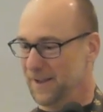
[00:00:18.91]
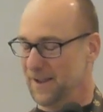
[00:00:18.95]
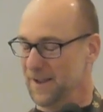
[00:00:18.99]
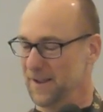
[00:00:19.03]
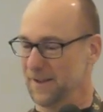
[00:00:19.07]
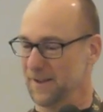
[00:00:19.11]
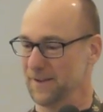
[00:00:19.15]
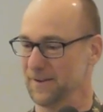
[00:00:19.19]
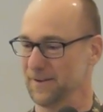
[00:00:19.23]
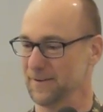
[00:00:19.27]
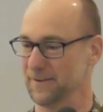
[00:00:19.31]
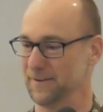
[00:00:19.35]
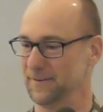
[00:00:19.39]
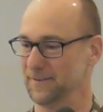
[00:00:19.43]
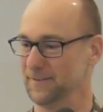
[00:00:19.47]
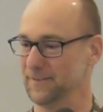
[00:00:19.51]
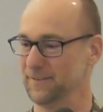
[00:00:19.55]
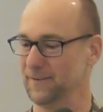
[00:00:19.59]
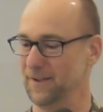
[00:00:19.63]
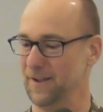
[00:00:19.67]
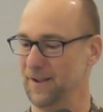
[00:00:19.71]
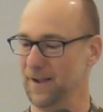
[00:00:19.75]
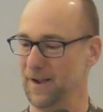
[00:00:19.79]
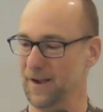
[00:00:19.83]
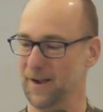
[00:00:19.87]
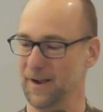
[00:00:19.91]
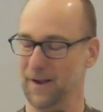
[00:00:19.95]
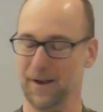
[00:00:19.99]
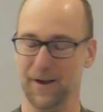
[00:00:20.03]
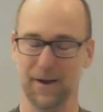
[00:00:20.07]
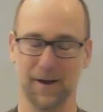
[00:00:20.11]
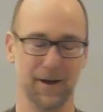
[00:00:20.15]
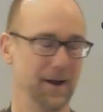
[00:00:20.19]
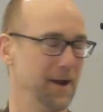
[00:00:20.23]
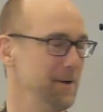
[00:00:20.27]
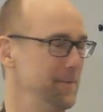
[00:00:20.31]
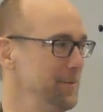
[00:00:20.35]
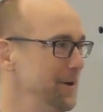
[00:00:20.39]
And
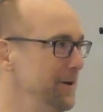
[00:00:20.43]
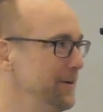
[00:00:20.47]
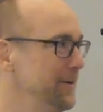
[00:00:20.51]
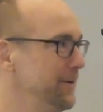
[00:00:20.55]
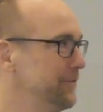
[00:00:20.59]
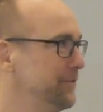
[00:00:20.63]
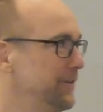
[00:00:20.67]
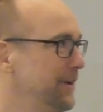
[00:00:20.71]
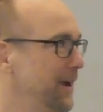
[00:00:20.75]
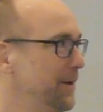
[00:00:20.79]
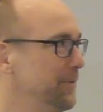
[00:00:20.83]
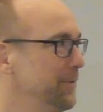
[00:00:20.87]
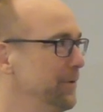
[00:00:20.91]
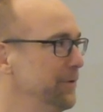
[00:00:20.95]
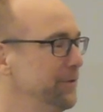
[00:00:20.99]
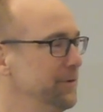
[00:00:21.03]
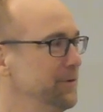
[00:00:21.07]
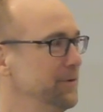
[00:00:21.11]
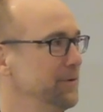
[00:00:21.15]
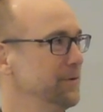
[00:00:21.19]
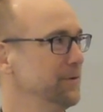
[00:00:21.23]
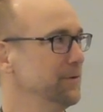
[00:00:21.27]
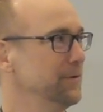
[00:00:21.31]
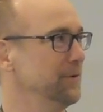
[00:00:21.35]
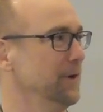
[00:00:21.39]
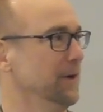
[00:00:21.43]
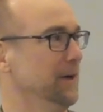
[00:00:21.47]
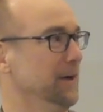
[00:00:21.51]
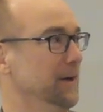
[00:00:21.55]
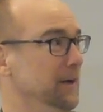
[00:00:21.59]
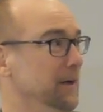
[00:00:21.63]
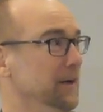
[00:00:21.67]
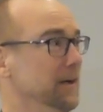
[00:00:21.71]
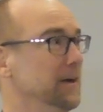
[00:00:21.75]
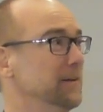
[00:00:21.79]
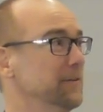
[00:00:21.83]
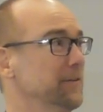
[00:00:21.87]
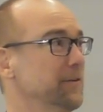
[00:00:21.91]
uh, I'm here to chat with you
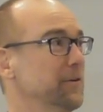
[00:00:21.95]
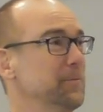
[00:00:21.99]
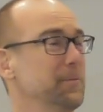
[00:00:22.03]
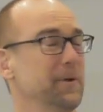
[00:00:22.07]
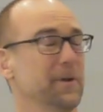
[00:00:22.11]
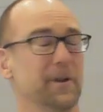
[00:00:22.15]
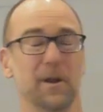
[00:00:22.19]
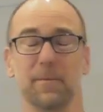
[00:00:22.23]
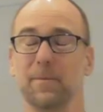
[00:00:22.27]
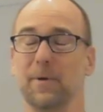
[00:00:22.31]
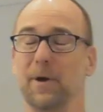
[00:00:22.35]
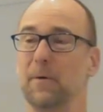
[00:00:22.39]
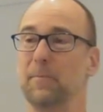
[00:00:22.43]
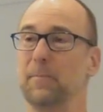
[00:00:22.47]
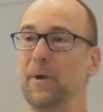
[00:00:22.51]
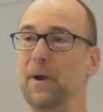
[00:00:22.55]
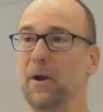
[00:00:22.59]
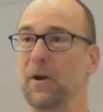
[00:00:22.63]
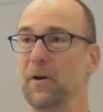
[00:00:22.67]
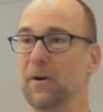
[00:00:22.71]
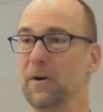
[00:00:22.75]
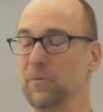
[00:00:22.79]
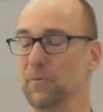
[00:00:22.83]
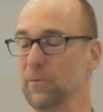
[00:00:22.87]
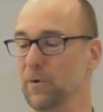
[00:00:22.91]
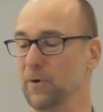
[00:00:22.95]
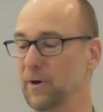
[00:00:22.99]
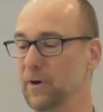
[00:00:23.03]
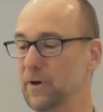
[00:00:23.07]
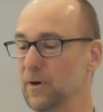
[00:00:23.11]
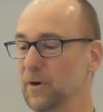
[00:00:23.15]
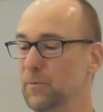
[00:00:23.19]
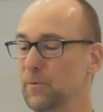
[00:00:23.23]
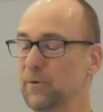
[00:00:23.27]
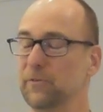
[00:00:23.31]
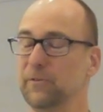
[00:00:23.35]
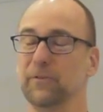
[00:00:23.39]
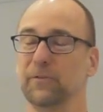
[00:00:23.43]
a little bit about my artwork,
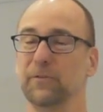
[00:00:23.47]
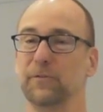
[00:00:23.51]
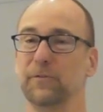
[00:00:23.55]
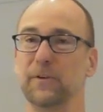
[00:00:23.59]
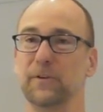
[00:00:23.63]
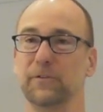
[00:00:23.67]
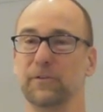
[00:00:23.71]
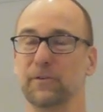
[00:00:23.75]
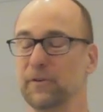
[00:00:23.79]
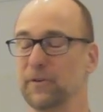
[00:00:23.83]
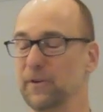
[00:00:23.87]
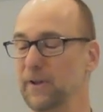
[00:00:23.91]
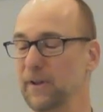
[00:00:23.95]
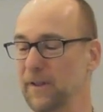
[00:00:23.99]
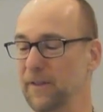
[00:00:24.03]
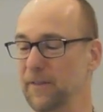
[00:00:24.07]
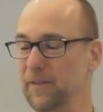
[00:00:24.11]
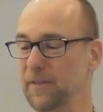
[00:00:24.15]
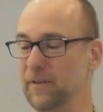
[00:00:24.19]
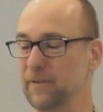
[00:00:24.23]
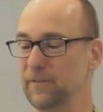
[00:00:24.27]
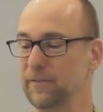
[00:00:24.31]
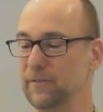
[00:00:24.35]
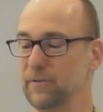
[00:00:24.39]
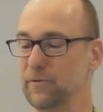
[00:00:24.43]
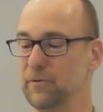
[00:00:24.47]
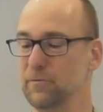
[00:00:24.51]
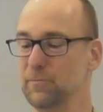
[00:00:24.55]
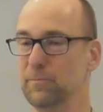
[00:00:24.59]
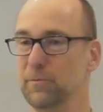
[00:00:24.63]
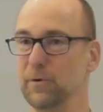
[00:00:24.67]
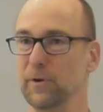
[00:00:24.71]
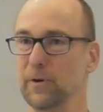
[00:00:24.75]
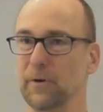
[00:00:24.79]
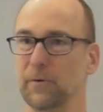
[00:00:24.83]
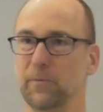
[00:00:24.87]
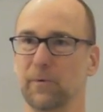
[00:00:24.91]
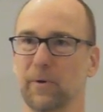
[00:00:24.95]
which is featured in this new
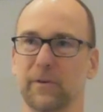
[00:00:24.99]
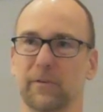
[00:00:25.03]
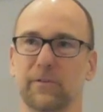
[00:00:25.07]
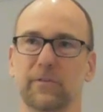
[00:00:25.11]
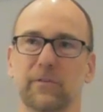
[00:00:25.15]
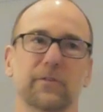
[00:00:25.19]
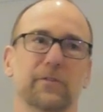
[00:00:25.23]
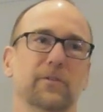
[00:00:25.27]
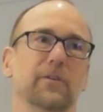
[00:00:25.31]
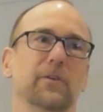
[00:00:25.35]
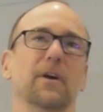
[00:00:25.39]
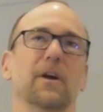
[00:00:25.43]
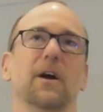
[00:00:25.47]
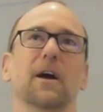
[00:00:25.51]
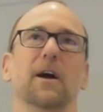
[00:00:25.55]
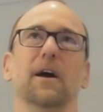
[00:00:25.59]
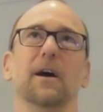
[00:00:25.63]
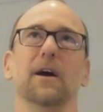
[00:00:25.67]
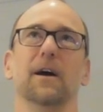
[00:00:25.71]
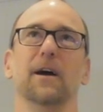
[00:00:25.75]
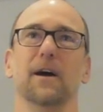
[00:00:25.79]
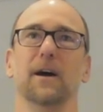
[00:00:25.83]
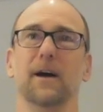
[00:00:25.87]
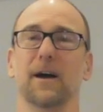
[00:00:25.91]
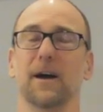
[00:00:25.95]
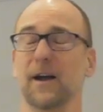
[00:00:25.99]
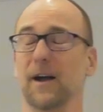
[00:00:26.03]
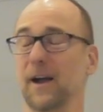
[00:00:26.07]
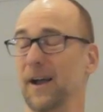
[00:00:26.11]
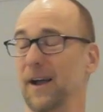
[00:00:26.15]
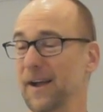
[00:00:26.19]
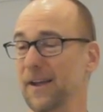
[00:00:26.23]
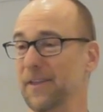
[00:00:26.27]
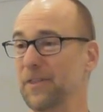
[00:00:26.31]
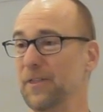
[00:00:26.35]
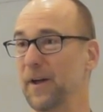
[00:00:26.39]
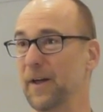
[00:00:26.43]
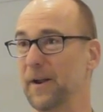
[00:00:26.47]
book, which uh,
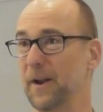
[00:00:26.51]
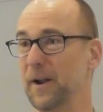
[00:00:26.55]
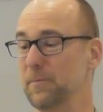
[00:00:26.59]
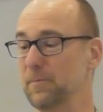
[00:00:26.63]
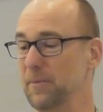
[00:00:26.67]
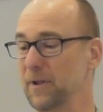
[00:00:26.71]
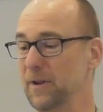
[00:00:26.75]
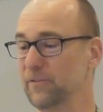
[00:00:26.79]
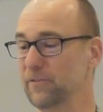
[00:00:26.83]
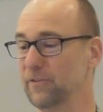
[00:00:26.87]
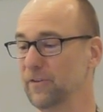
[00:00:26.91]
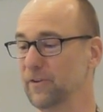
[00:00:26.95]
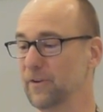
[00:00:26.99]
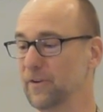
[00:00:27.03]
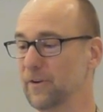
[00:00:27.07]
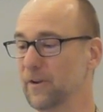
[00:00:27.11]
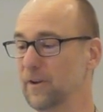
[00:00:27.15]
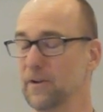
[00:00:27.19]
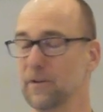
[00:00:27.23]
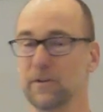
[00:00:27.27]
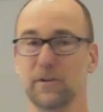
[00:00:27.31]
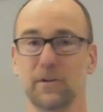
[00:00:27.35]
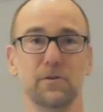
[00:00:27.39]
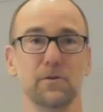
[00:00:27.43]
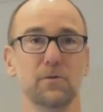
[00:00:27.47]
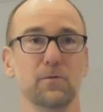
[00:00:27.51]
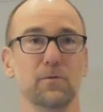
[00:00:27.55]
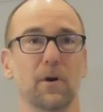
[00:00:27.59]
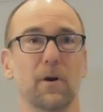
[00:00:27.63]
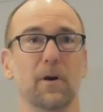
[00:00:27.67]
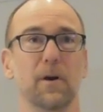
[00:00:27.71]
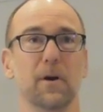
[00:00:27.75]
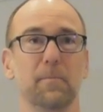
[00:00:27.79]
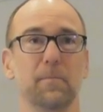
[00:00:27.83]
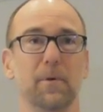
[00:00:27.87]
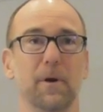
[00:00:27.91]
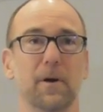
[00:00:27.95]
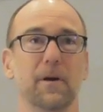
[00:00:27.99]
I thought I'd mention. You
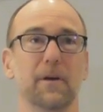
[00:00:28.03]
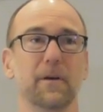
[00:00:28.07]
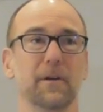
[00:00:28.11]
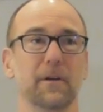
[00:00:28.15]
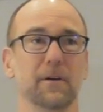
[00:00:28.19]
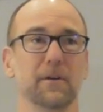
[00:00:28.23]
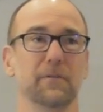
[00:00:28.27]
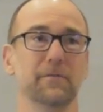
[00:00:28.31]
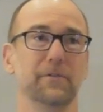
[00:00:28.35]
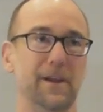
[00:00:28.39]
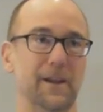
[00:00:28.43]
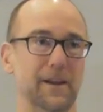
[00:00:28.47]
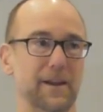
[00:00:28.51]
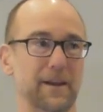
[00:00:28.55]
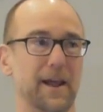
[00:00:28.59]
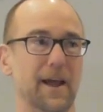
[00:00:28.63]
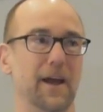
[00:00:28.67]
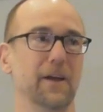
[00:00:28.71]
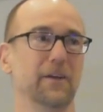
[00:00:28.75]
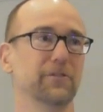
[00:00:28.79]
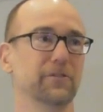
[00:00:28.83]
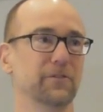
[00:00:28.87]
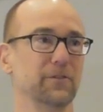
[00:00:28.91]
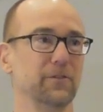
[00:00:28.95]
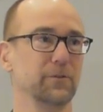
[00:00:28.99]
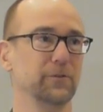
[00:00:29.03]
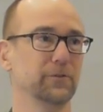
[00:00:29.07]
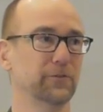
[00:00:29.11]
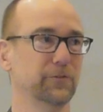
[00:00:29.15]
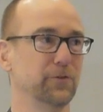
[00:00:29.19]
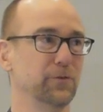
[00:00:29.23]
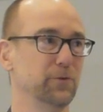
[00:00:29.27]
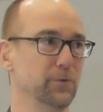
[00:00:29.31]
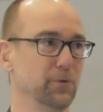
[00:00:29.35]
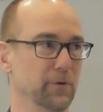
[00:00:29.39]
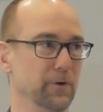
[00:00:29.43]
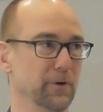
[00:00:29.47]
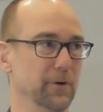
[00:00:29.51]
are part of a national
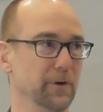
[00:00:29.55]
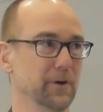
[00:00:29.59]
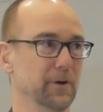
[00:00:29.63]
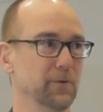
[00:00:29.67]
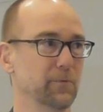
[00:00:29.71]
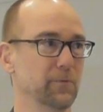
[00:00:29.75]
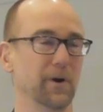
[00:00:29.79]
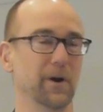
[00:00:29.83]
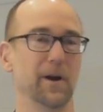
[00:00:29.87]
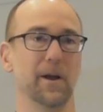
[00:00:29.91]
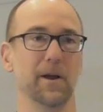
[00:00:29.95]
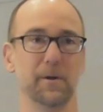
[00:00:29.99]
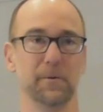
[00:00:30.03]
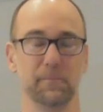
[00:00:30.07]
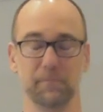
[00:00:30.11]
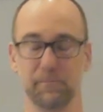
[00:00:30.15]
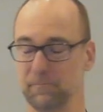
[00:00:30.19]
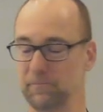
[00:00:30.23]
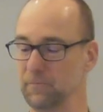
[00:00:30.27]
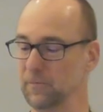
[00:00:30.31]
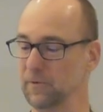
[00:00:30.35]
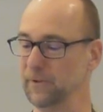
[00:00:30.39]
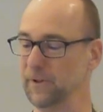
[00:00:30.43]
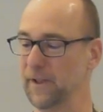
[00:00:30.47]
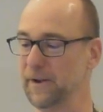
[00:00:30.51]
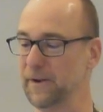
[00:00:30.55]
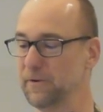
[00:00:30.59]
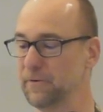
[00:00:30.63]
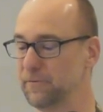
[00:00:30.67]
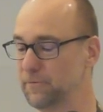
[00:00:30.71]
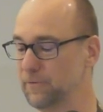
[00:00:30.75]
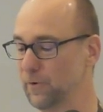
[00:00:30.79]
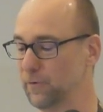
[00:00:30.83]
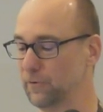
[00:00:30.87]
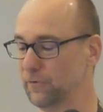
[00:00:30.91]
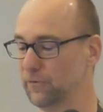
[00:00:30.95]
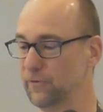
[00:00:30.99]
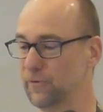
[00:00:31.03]
tour where I'm letting
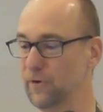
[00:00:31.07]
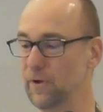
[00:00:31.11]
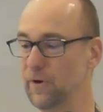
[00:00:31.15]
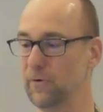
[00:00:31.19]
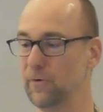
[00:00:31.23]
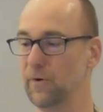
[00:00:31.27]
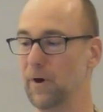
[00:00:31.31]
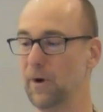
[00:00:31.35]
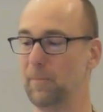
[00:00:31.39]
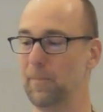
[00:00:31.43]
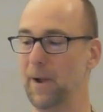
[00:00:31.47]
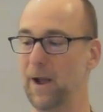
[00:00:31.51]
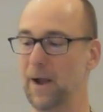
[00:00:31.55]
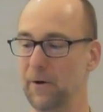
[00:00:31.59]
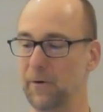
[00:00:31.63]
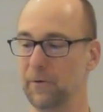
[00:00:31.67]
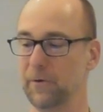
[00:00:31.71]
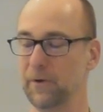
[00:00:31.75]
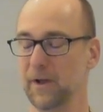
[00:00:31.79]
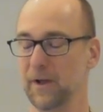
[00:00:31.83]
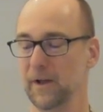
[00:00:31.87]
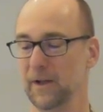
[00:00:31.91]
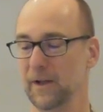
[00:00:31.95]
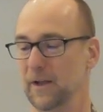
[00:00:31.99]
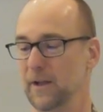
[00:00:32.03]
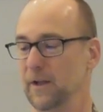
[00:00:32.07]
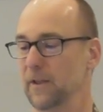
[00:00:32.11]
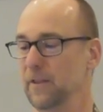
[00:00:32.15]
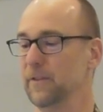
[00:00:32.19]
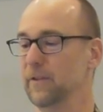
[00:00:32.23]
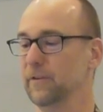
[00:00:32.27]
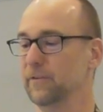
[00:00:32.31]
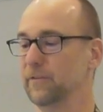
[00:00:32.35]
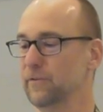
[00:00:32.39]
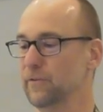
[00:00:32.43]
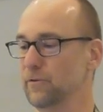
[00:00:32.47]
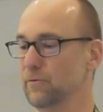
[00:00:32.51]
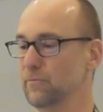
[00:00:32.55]
folks know about
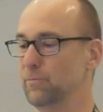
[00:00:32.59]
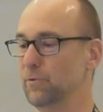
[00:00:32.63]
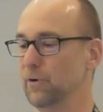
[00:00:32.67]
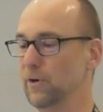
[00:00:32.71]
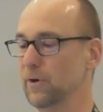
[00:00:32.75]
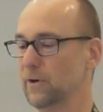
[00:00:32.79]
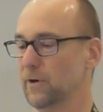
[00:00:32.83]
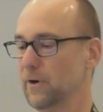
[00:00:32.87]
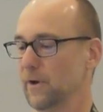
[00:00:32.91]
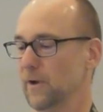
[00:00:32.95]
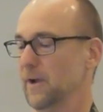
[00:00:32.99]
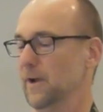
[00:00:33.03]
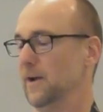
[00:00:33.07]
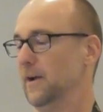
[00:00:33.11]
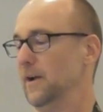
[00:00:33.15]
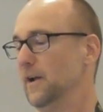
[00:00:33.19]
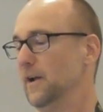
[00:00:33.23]
this new book.